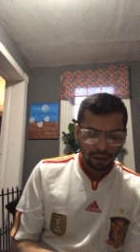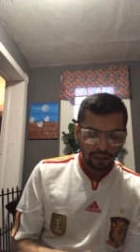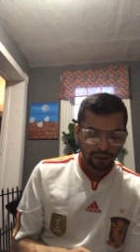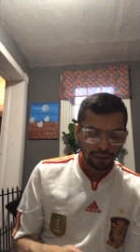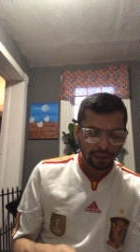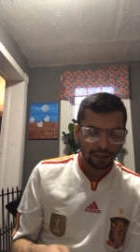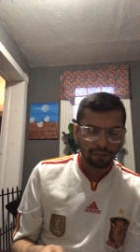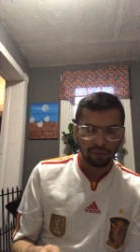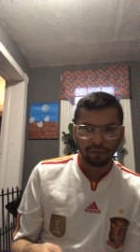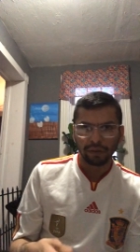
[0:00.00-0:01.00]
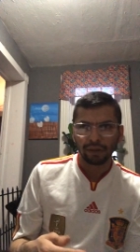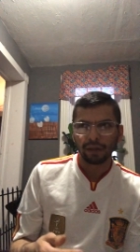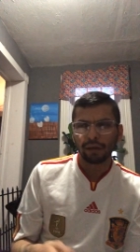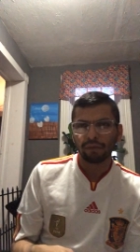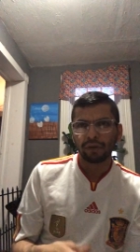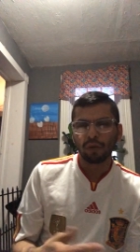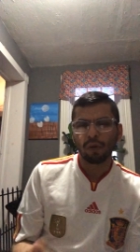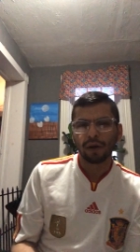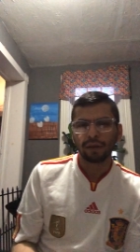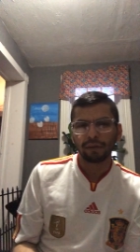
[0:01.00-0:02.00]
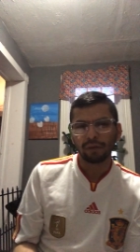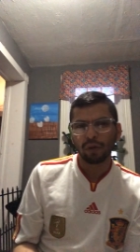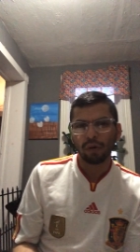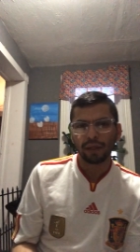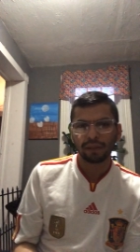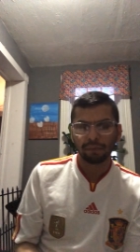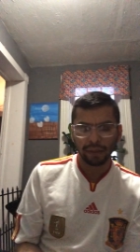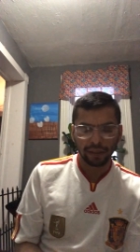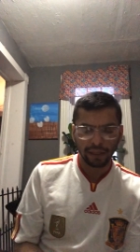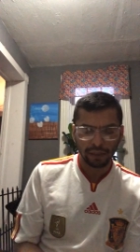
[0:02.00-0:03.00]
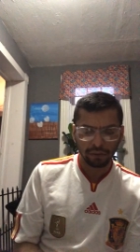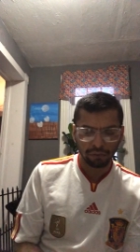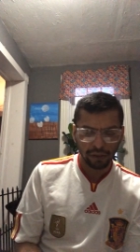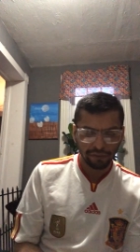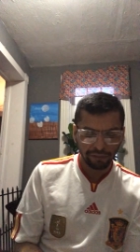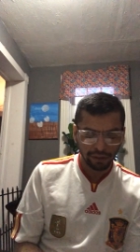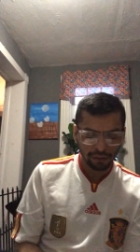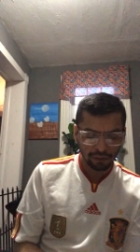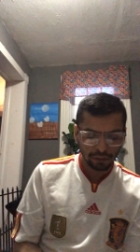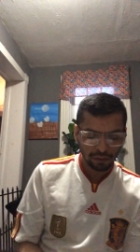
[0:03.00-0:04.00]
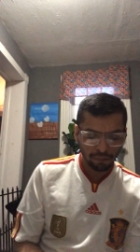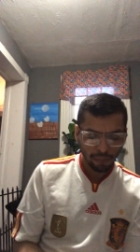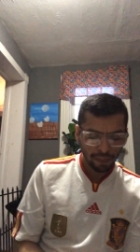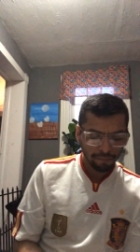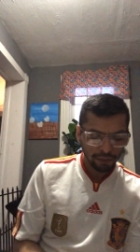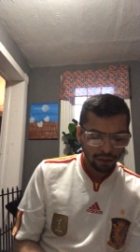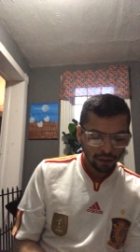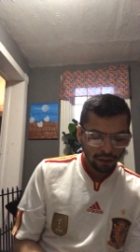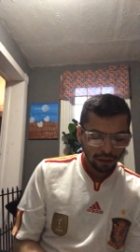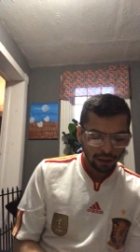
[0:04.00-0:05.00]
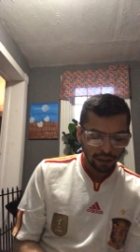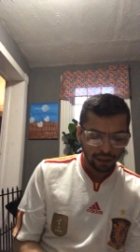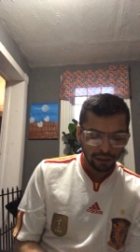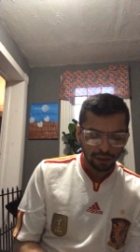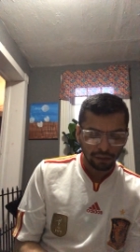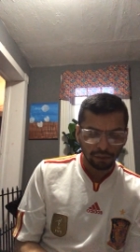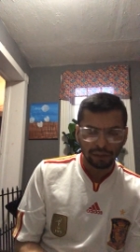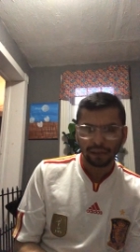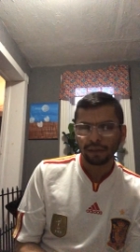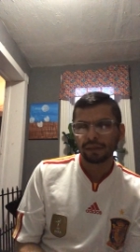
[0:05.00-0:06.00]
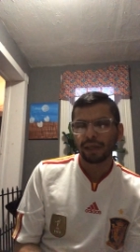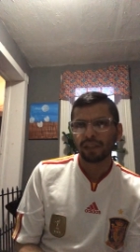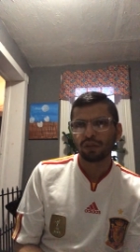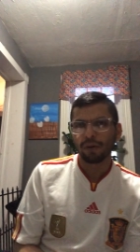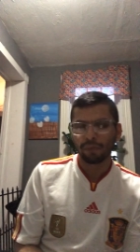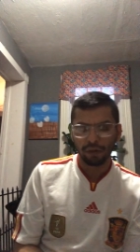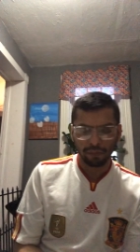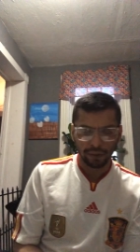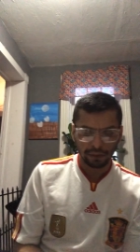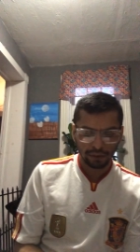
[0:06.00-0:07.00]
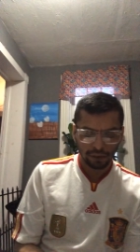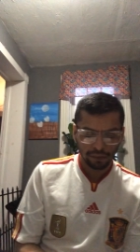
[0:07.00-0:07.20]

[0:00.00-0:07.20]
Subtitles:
They can request medication refills, and they can schedule appointments.